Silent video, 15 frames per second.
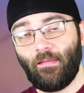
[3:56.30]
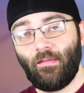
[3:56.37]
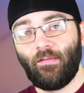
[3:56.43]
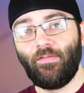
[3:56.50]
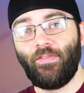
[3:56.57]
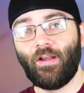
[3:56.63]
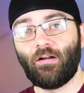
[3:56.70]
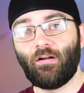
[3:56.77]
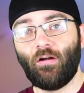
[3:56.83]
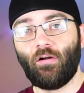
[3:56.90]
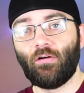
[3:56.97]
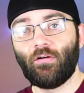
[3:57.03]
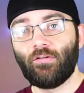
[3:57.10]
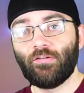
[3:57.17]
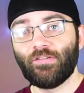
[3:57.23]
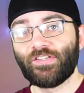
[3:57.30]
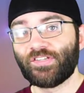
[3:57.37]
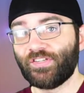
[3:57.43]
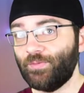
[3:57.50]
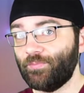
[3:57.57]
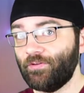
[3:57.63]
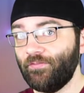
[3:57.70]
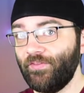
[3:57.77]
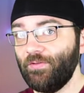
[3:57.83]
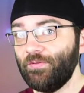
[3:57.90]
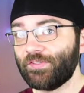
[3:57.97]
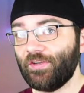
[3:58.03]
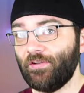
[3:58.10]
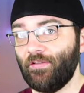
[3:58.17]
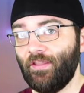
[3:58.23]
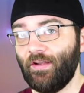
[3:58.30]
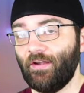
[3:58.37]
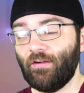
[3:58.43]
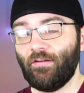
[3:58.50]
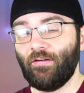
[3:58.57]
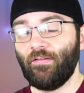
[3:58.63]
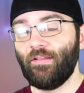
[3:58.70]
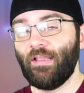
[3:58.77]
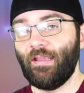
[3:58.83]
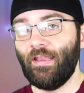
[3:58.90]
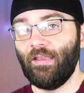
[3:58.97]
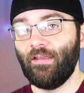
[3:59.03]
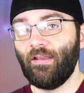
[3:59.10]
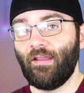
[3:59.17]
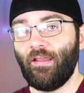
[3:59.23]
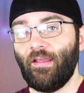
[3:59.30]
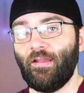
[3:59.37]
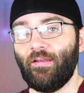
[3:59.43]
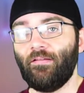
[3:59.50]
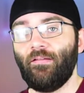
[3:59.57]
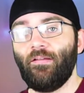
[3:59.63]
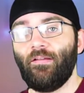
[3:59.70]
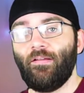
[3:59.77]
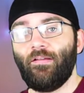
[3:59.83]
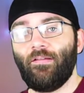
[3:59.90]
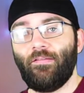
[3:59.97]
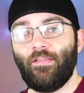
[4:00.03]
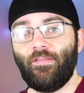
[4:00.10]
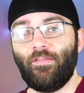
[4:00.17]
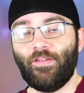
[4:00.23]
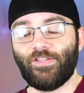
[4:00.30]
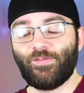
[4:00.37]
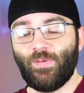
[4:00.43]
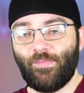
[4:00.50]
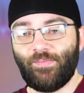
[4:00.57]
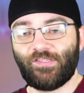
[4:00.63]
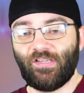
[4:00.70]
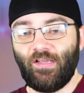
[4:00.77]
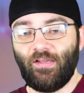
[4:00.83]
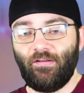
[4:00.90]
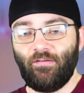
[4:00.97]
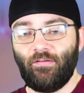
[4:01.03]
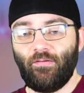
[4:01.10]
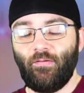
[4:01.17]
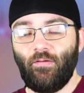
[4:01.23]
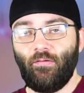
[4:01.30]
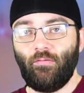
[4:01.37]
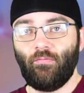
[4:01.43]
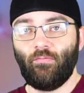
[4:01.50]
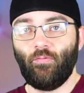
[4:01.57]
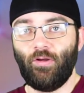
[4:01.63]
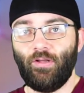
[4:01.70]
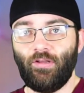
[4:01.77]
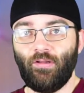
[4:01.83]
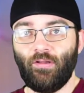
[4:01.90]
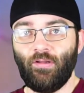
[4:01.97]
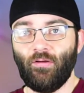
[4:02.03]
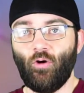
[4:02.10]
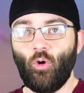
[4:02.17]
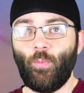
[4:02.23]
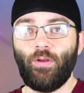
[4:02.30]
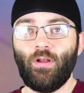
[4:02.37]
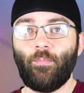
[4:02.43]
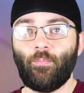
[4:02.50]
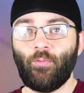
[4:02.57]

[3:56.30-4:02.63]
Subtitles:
there are some reviews on there that indicate that this website would open up